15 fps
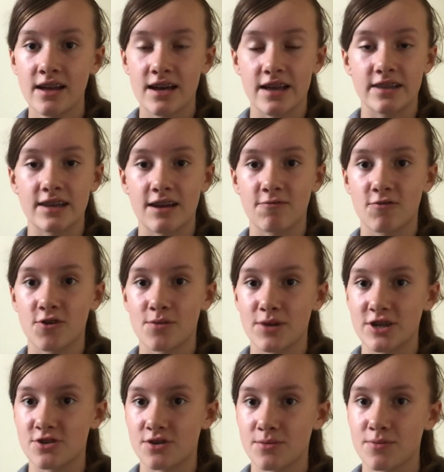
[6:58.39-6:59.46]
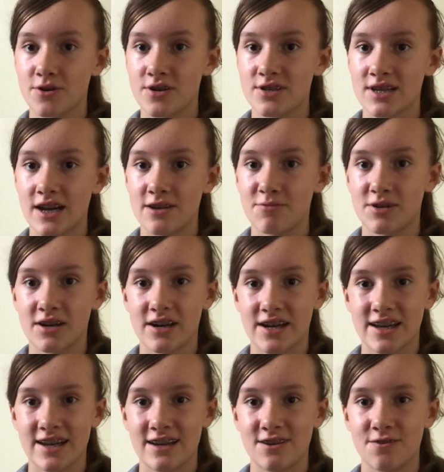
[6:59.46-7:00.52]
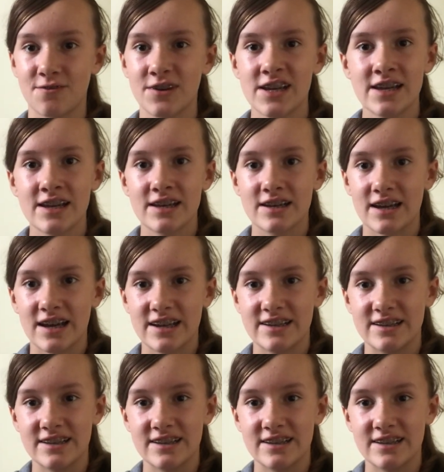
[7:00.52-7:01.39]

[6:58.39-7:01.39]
And then for my jodhpurs, I wear a kind of a